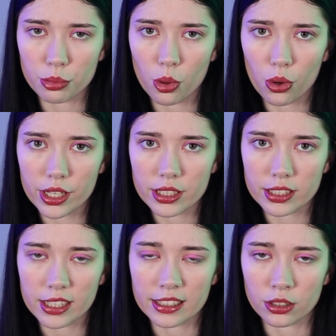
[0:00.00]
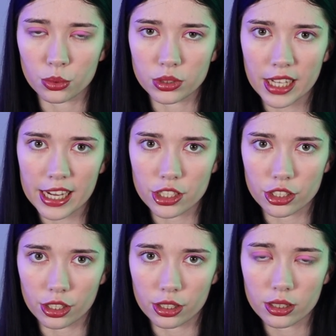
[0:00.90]
boys had had an
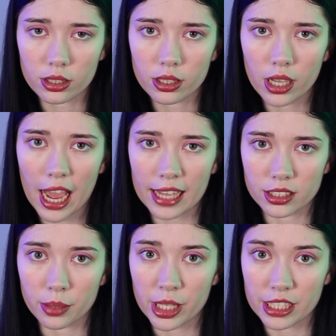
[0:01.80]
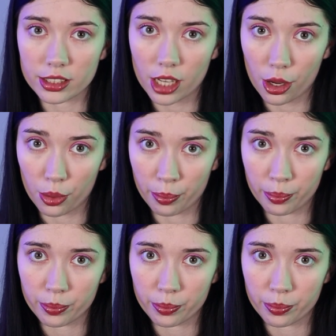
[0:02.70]
altercation at Hamid's home.